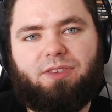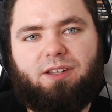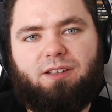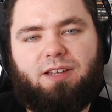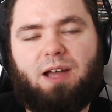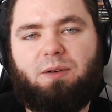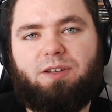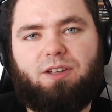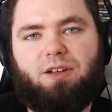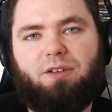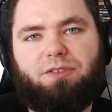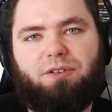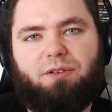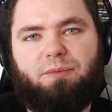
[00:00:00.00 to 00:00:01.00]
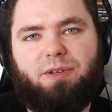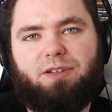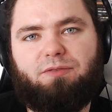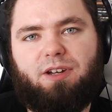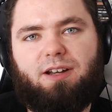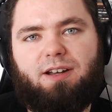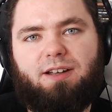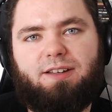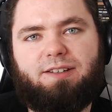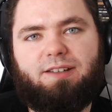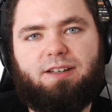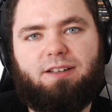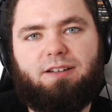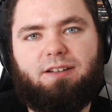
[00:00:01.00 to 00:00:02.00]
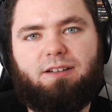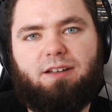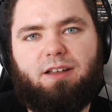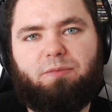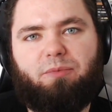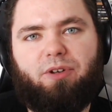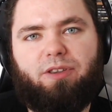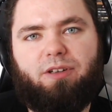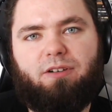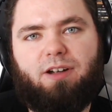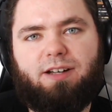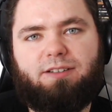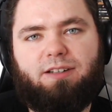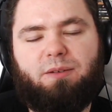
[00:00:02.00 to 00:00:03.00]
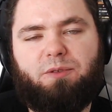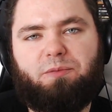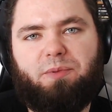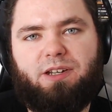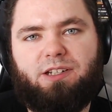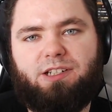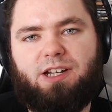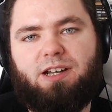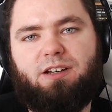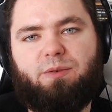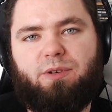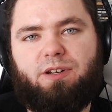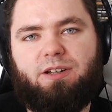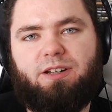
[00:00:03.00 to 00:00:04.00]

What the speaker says: now he's got them, he's realized that his brother actually was being genuine,